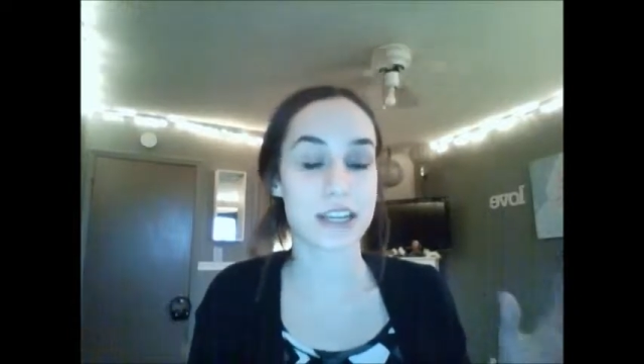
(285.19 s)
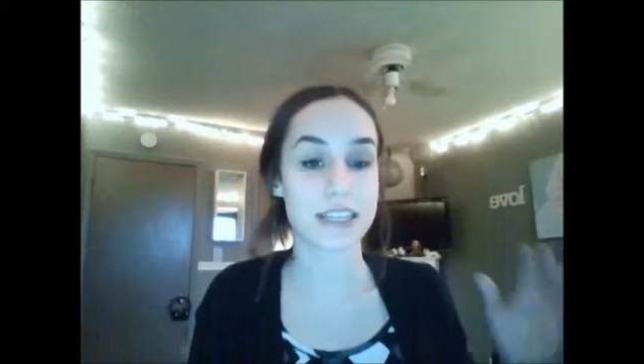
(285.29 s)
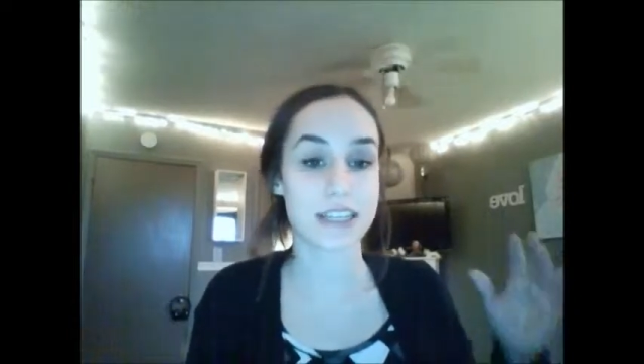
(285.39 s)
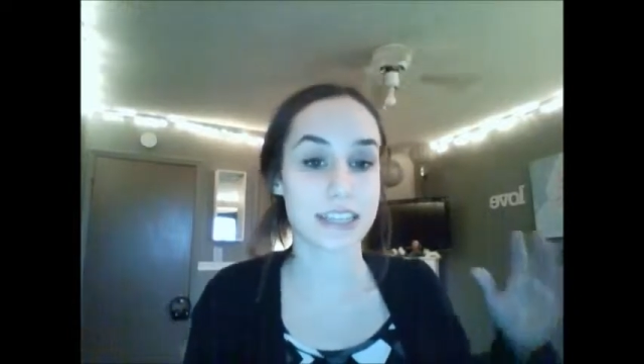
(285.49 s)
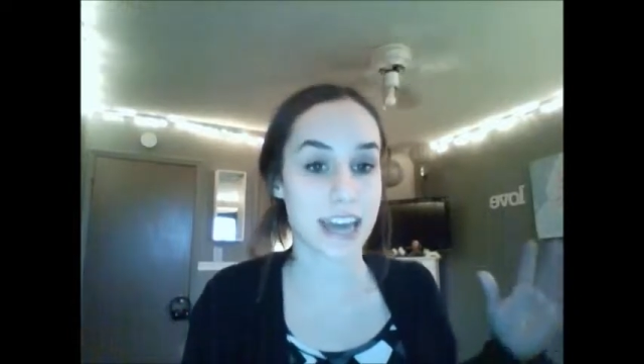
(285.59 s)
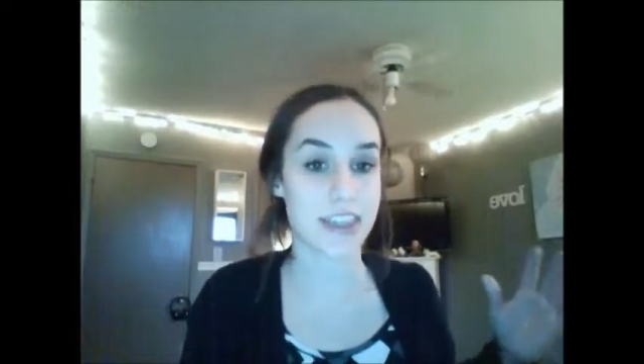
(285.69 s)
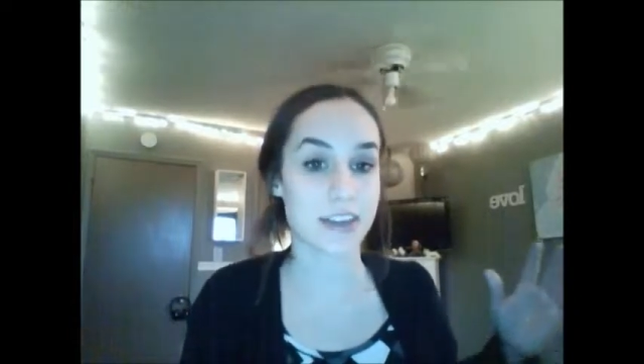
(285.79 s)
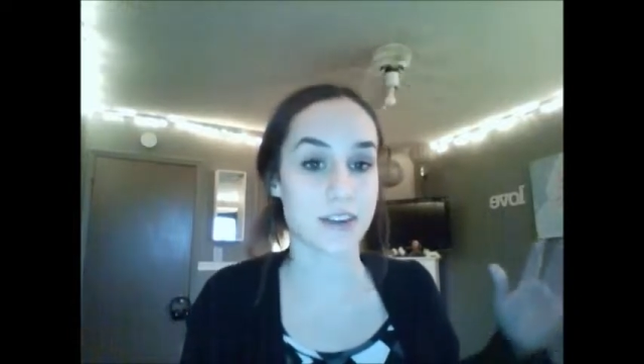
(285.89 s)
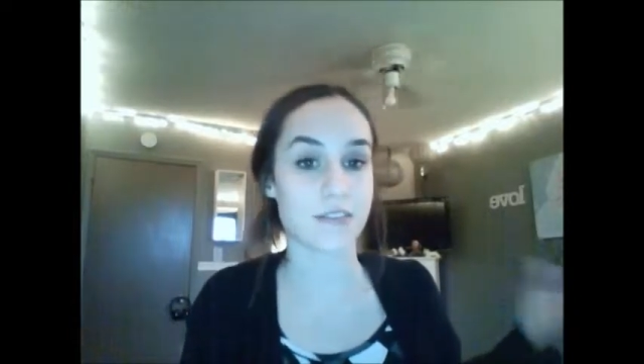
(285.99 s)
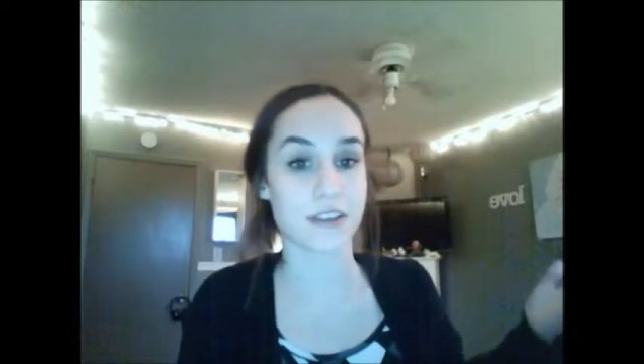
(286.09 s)

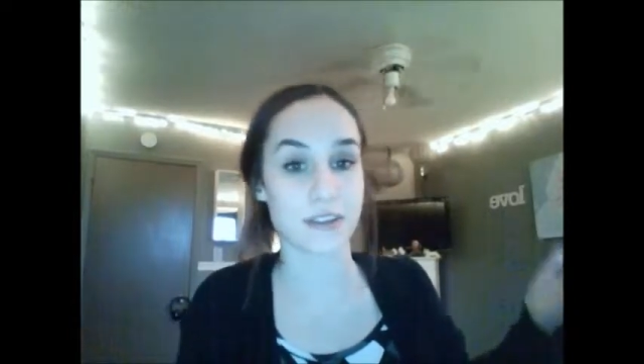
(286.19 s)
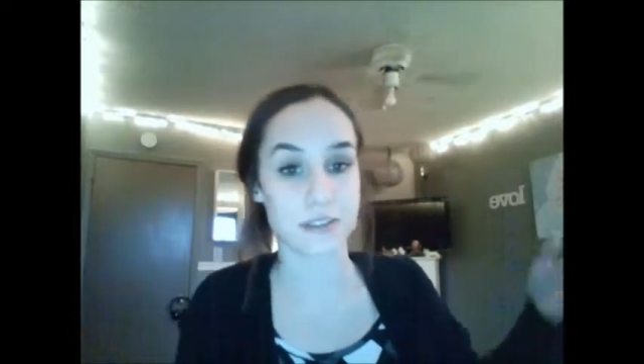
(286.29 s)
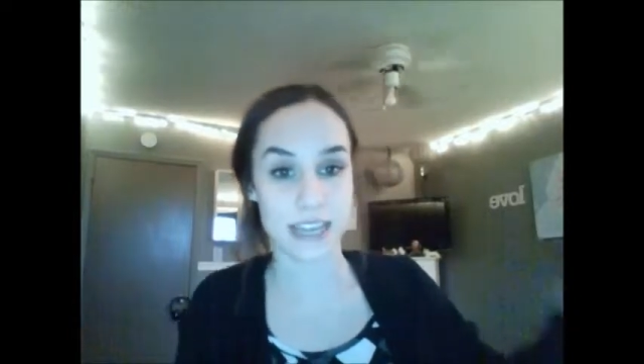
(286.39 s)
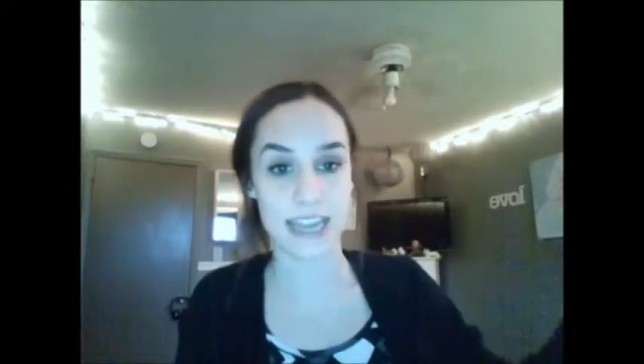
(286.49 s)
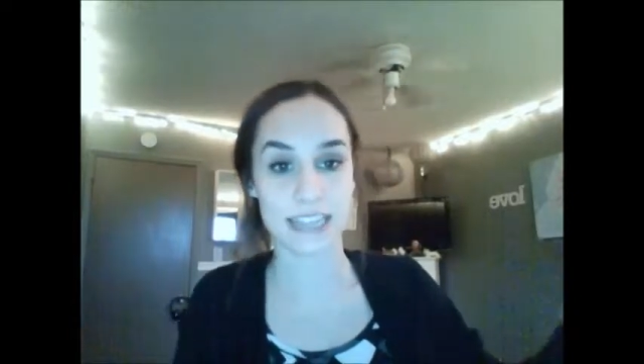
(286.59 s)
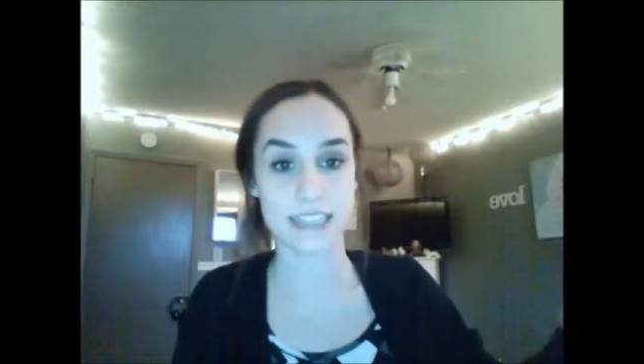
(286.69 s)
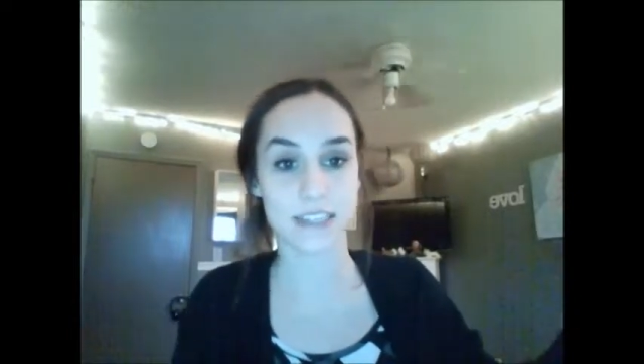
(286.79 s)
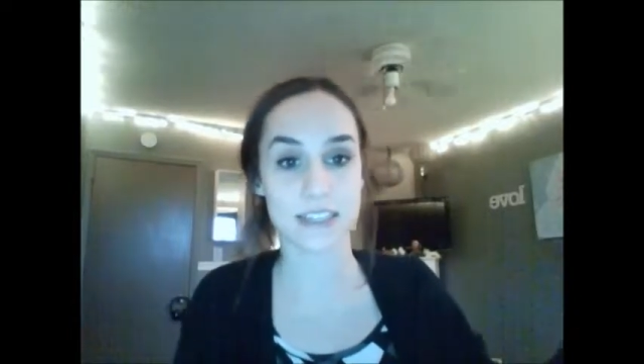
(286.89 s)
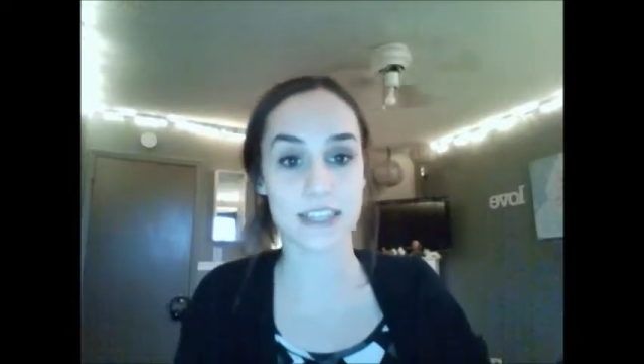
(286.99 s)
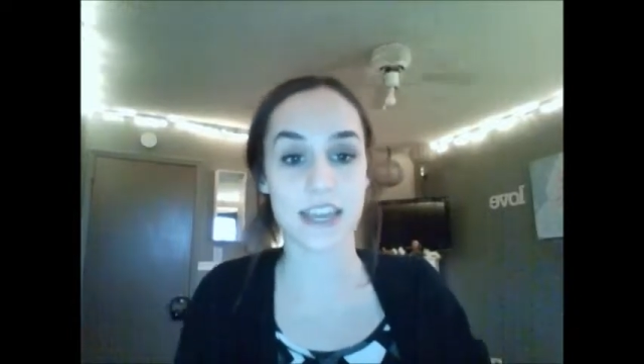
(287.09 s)
together for those answers.